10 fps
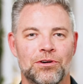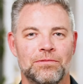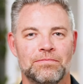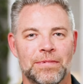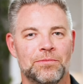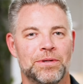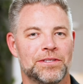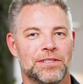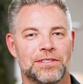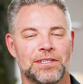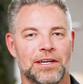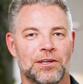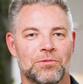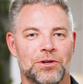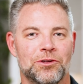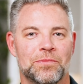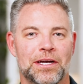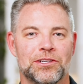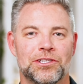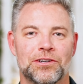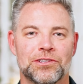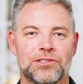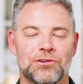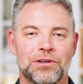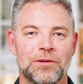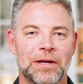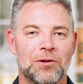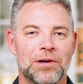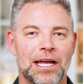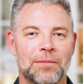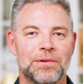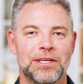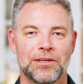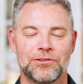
or in a business setting where you might share a story about what happened